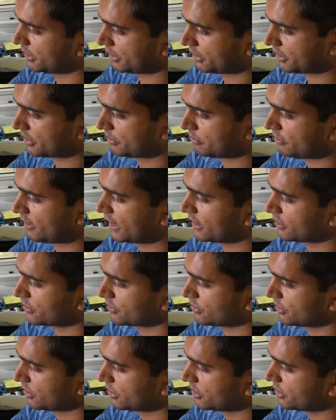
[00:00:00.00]
the other flight
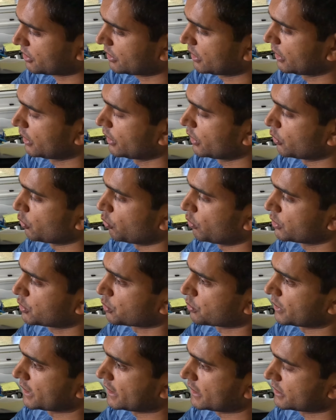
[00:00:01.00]
controller,
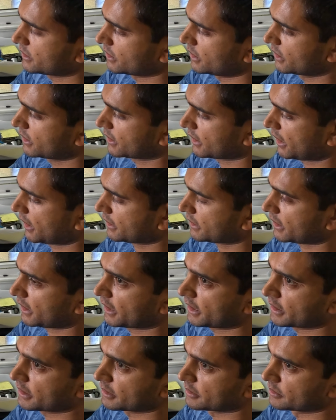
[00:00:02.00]
which would initially correct
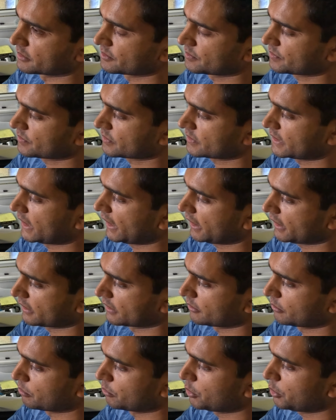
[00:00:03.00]
and
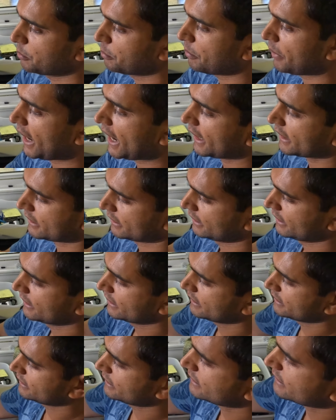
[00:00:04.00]
then move back.
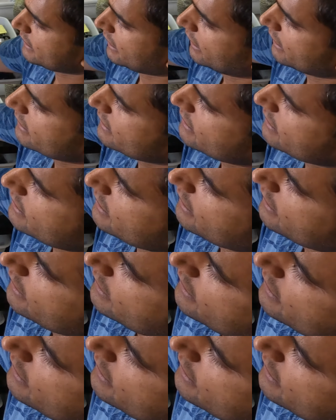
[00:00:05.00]
In this case,